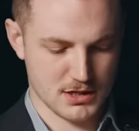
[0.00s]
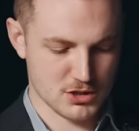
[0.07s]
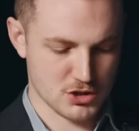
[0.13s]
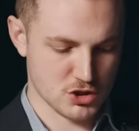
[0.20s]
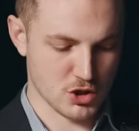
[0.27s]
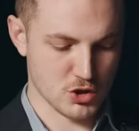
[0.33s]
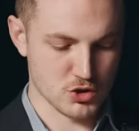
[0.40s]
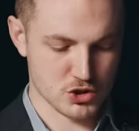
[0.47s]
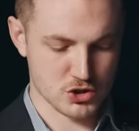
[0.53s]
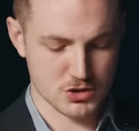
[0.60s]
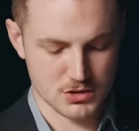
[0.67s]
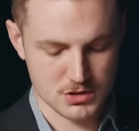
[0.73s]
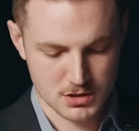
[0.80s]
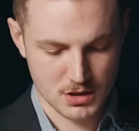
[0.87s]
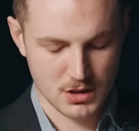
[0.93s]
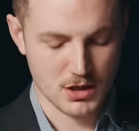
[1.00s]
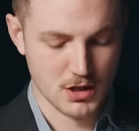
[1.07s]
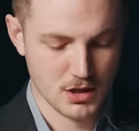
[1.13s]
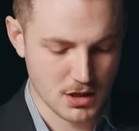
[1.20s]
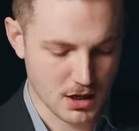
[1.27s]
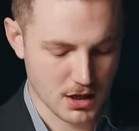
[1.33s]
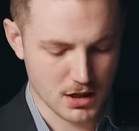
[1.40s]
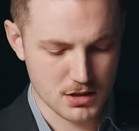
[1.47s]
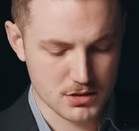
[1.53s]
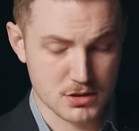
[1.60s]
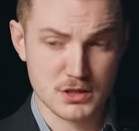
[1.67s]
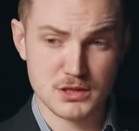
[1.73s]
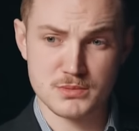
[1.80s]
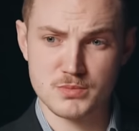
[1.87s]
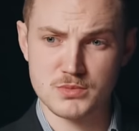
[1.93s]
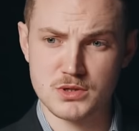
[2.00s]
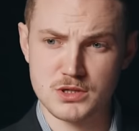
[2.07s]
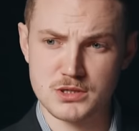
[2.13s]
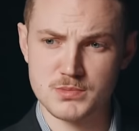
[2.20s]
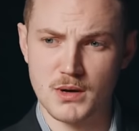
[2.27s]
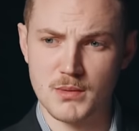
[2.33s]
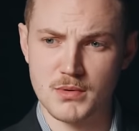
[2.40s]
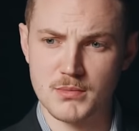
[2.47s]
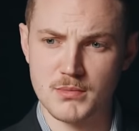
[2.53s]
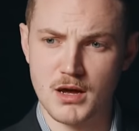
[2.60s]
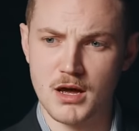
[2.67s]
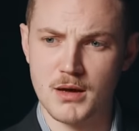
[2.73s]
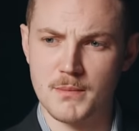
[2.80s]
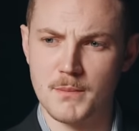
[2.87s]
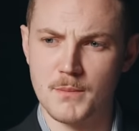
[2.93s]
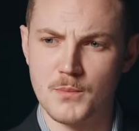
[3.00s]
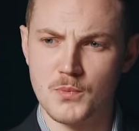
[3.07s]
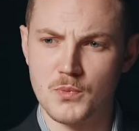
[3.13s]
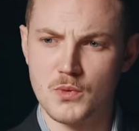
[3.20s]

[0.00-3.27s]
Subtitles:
like, solutions to this problem,